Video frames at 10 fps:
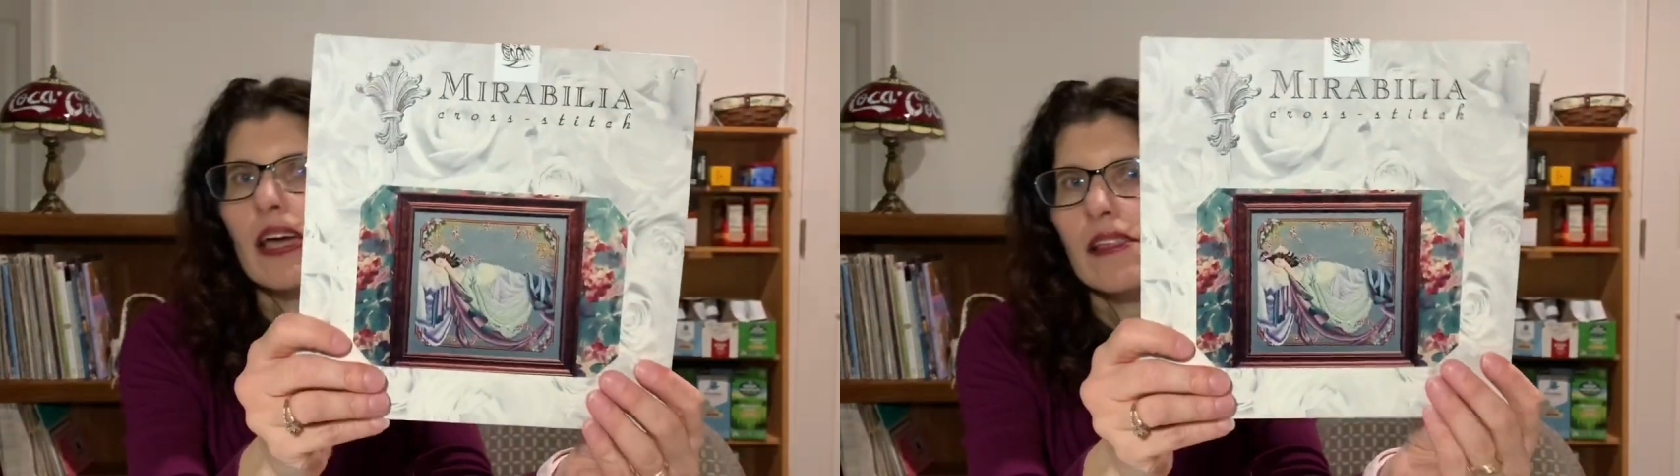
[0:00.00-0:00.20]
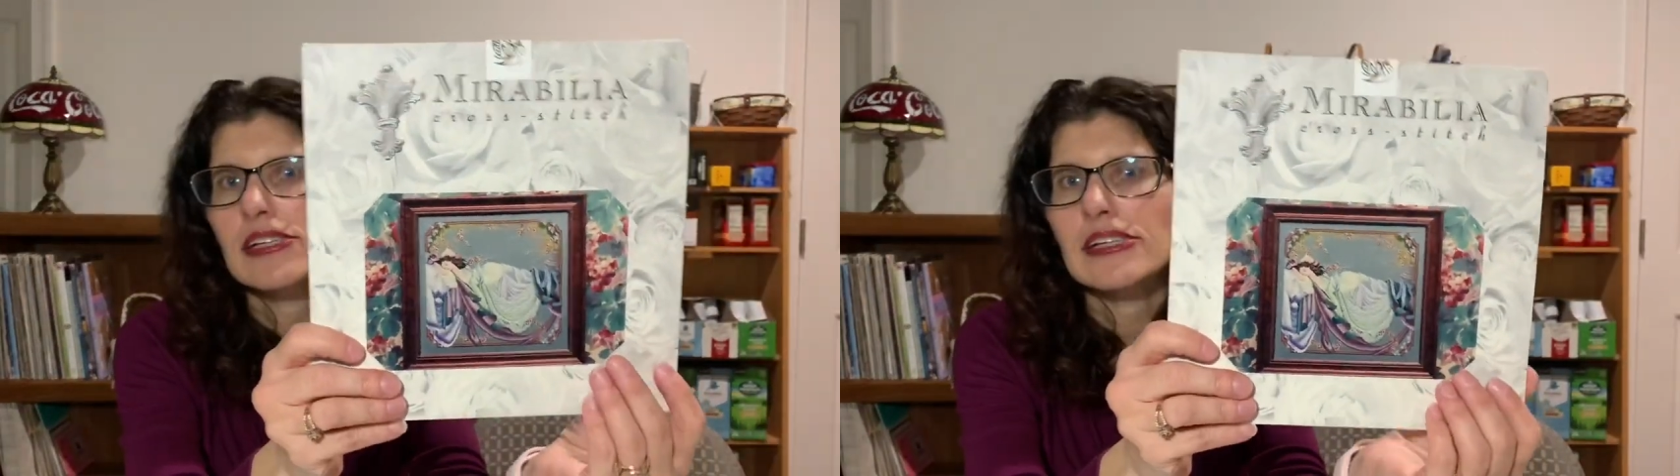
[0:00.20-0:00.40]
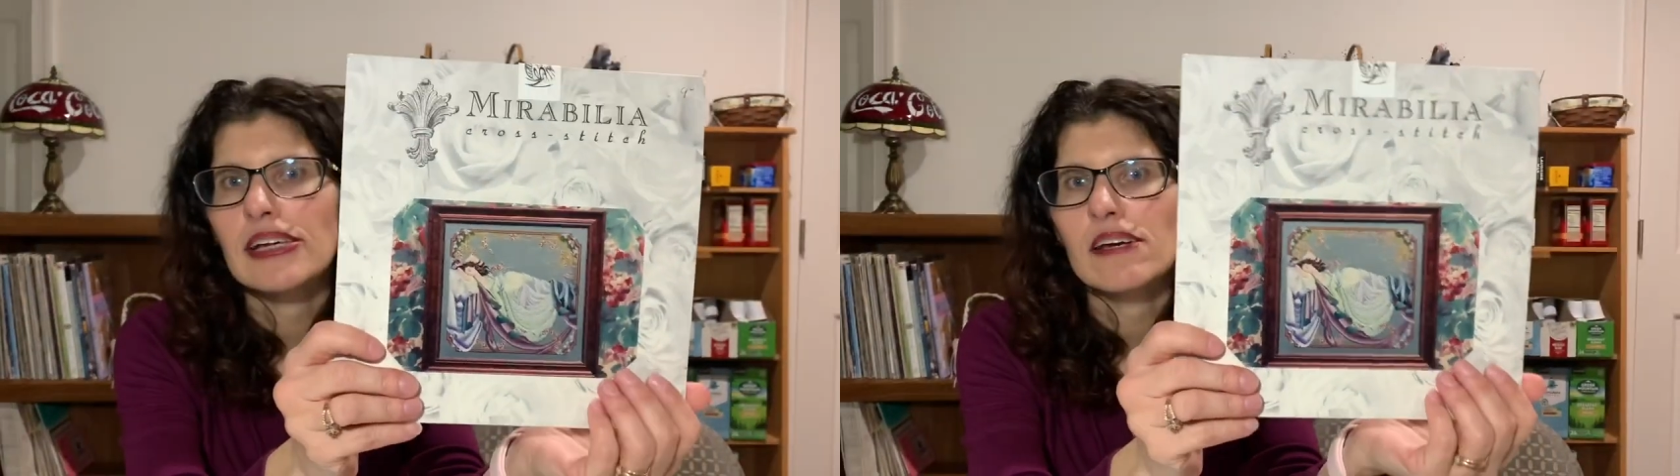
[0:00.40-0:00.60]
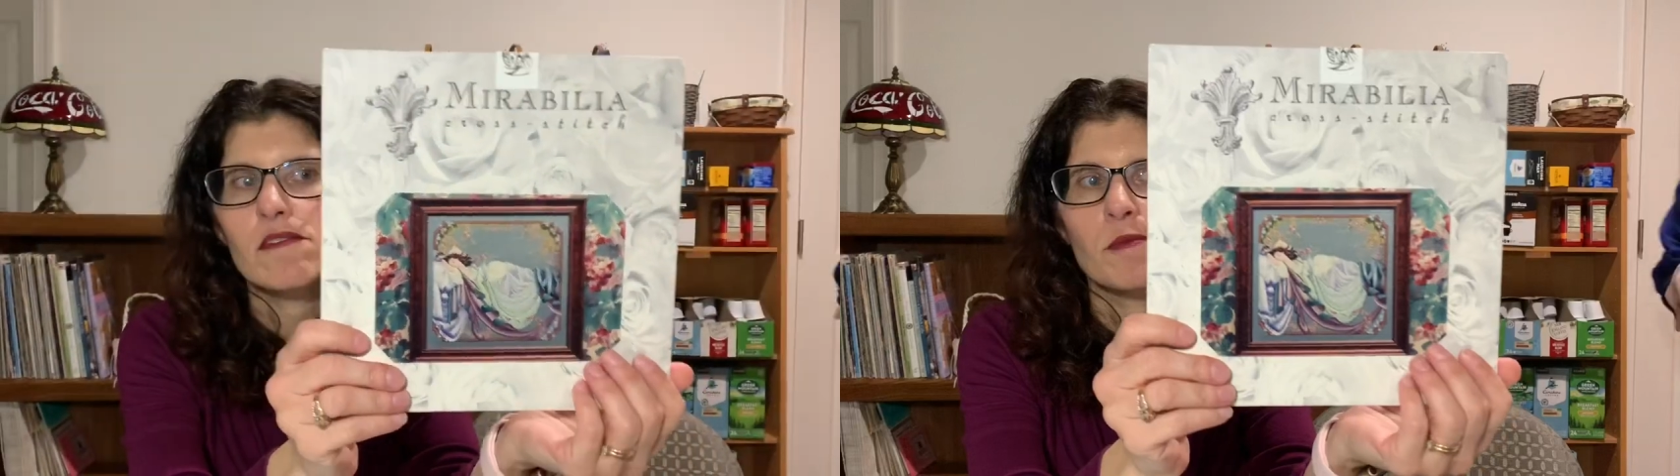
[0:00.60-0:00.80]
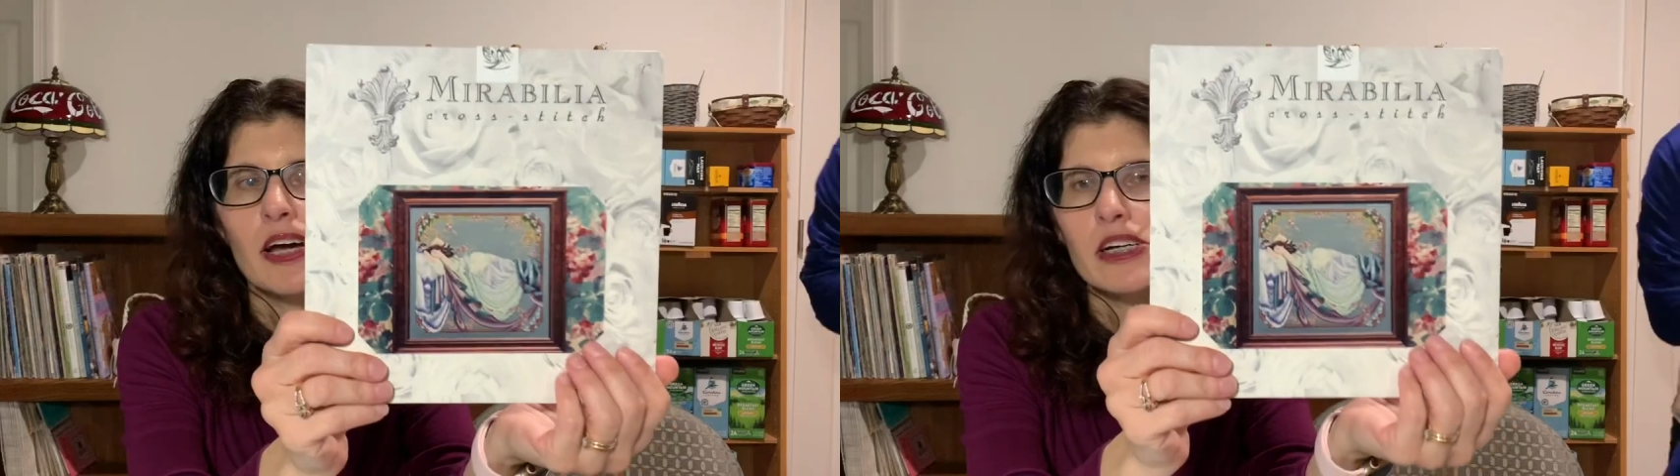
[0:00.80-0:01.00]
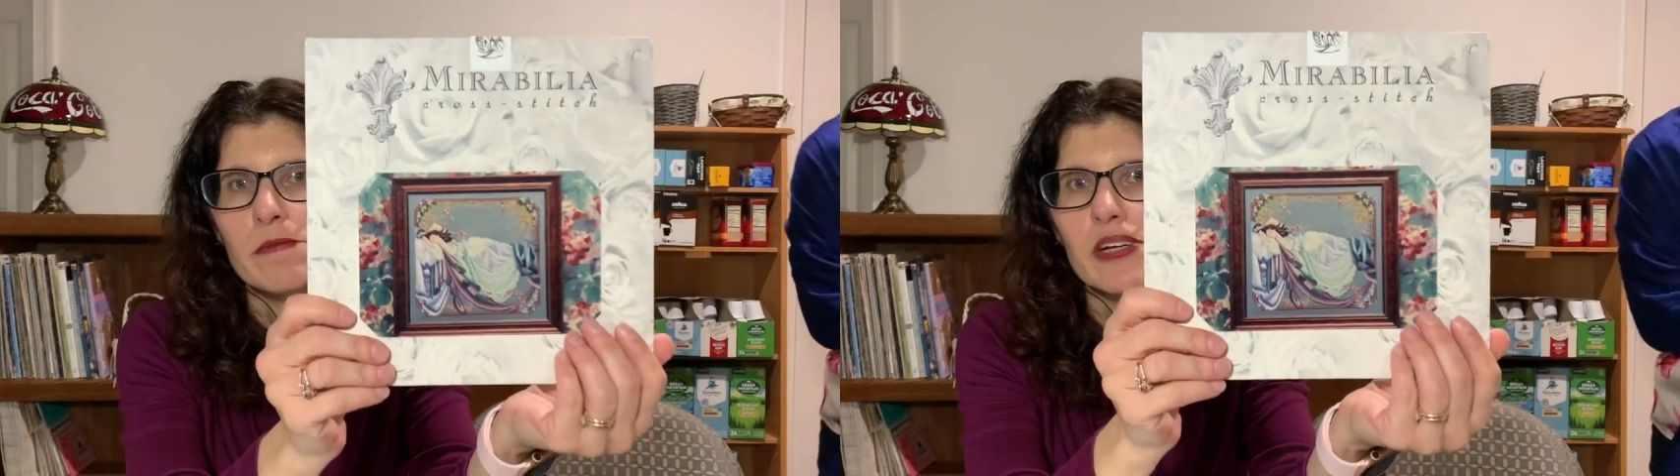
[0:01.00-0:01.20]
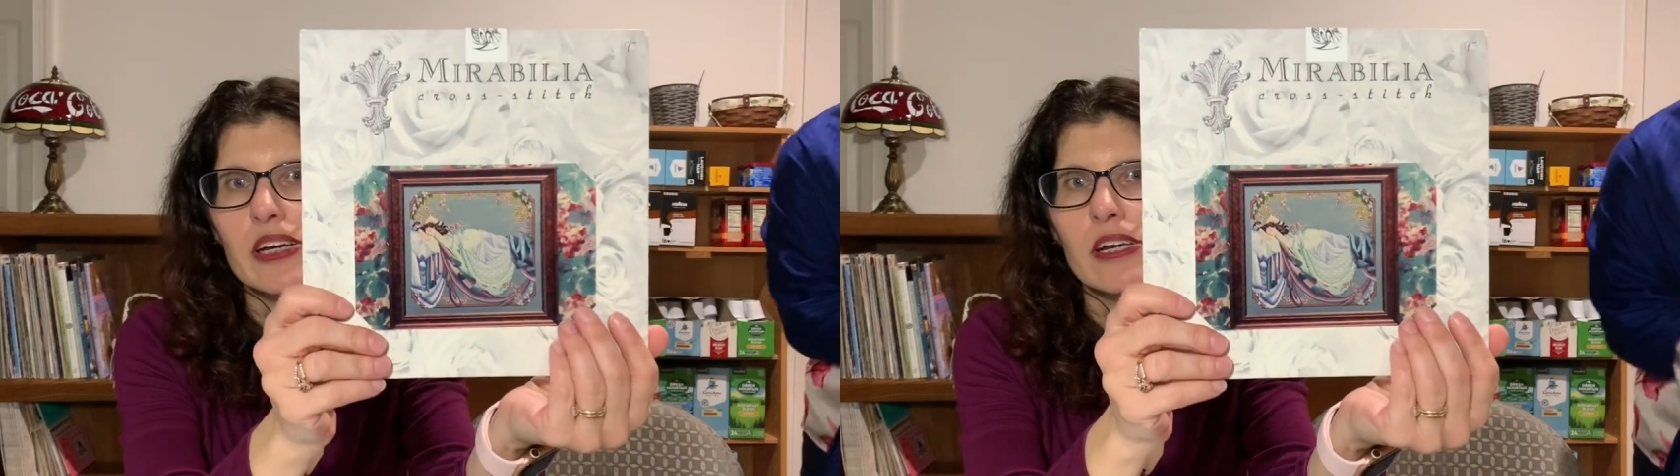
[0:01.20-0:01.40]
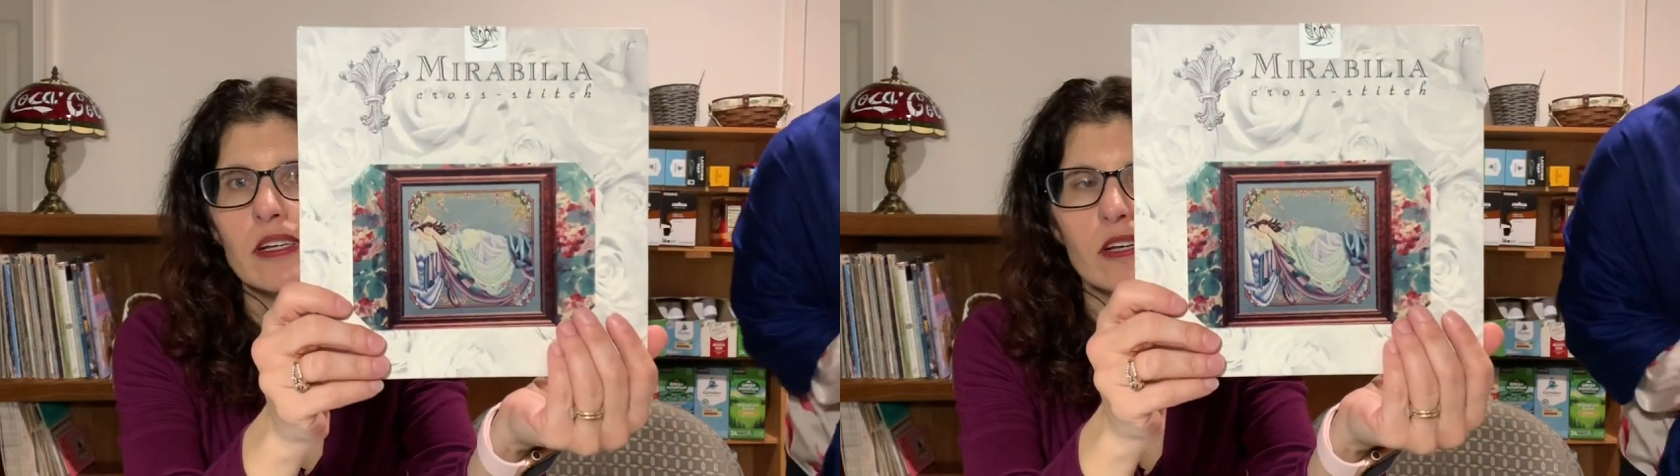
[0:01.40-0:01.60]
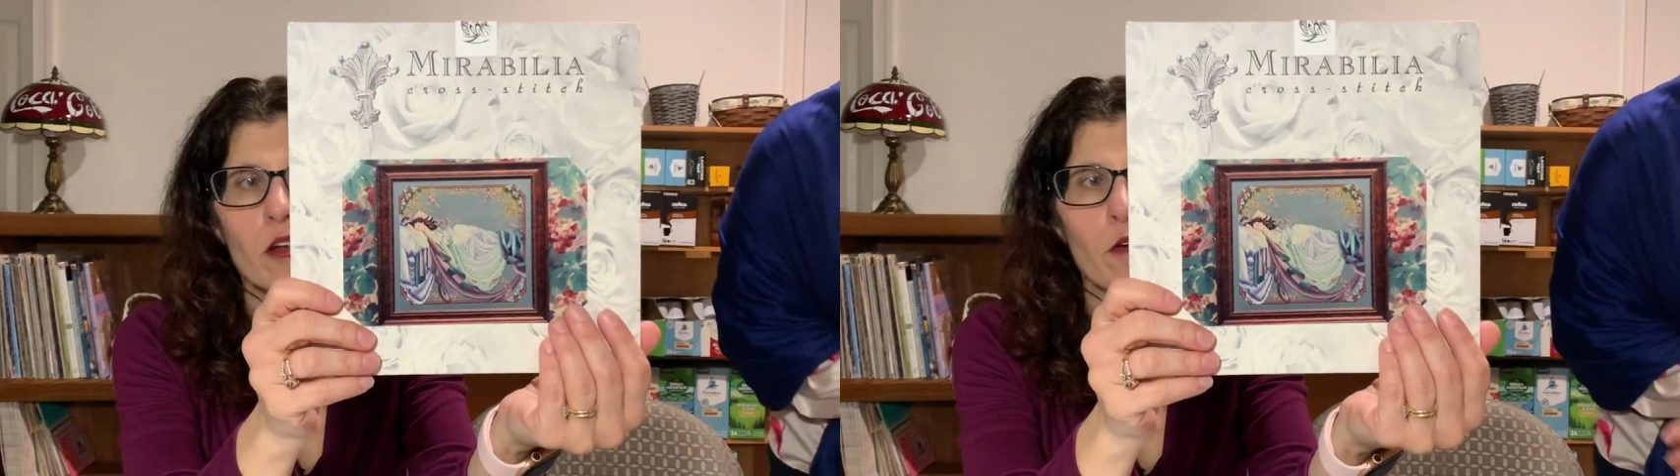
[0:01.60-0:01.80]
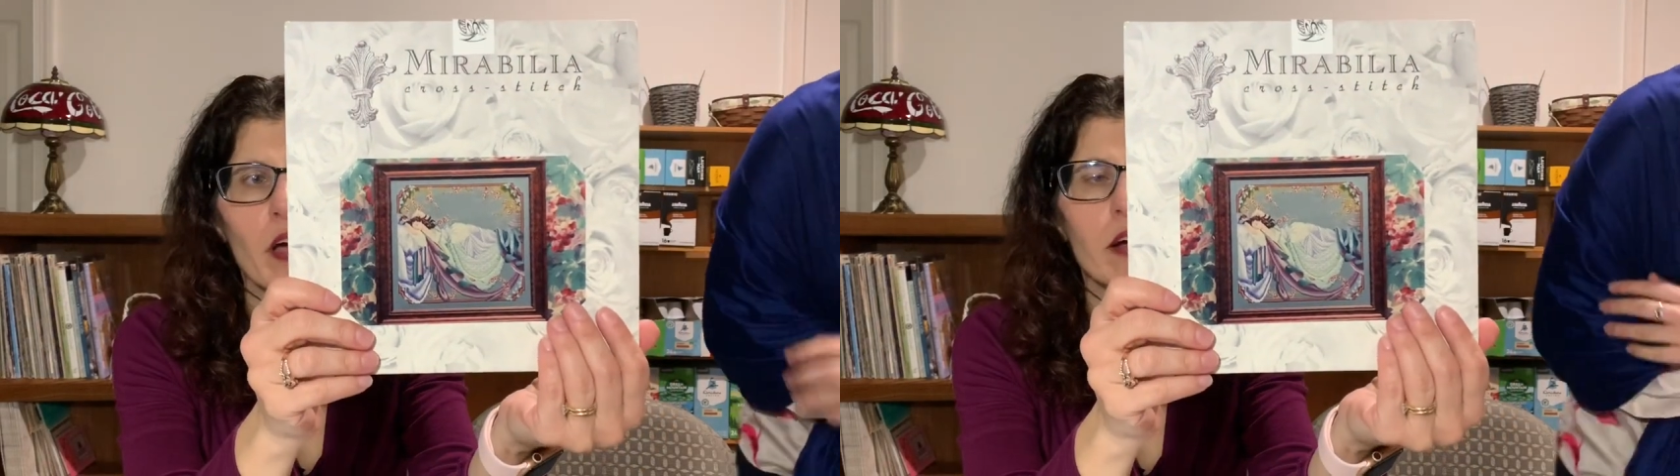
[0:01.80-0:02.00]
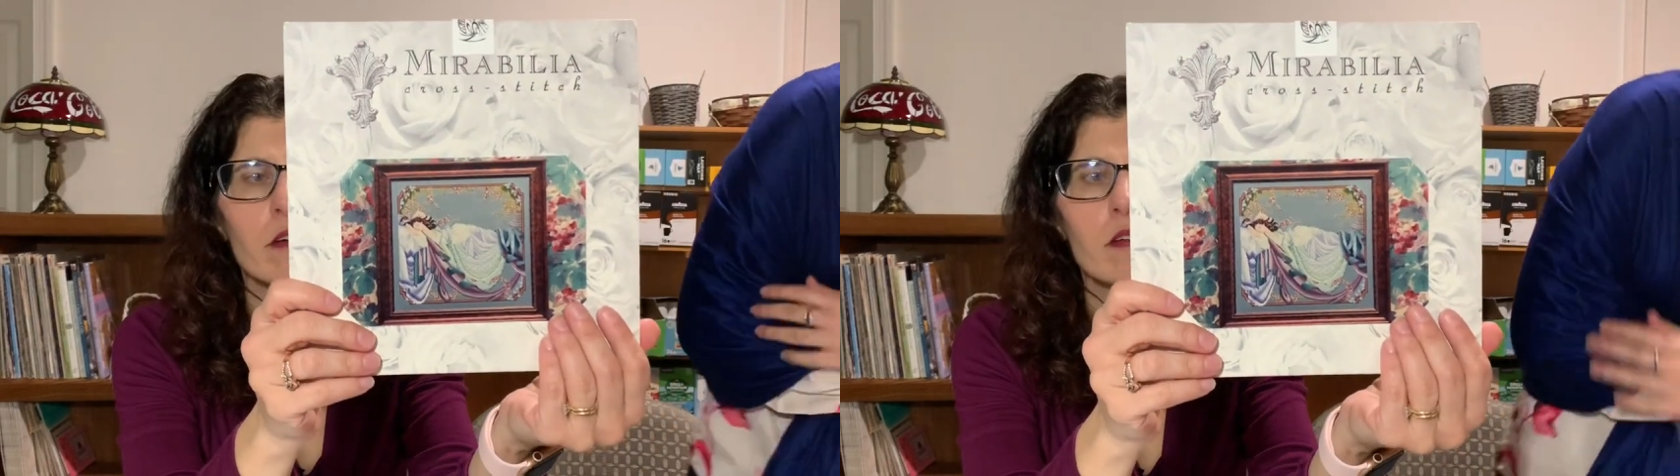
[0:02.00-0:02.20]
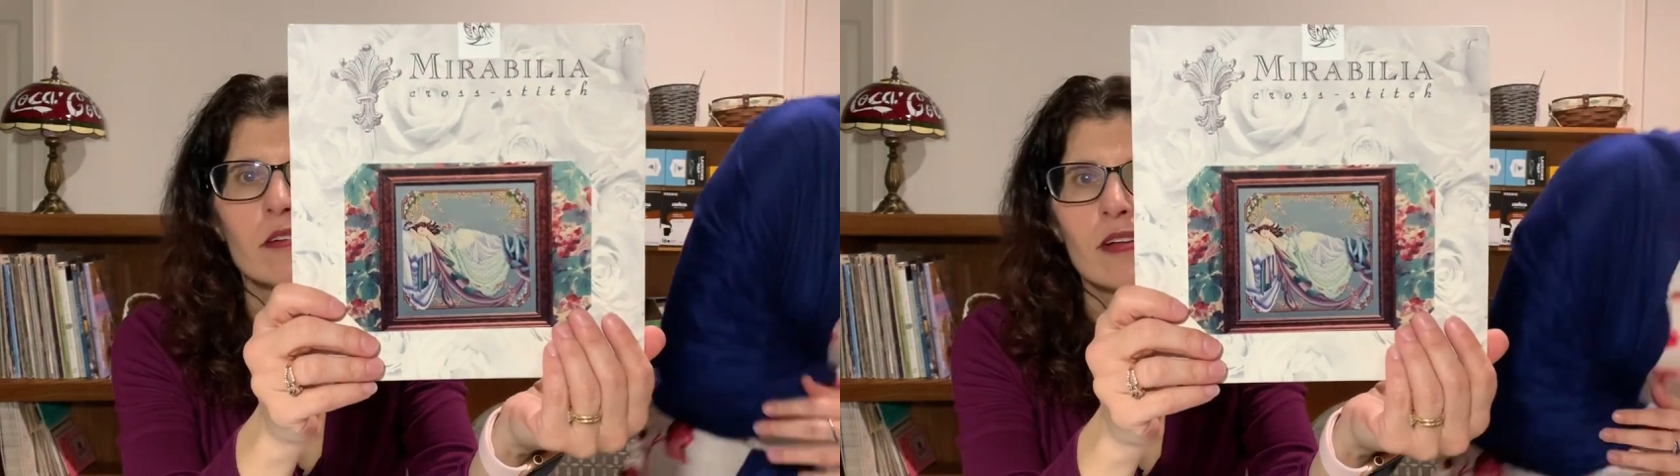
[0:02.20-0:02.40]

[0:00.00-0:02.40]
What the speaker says: this as a gift for my husband. He doesn't know that.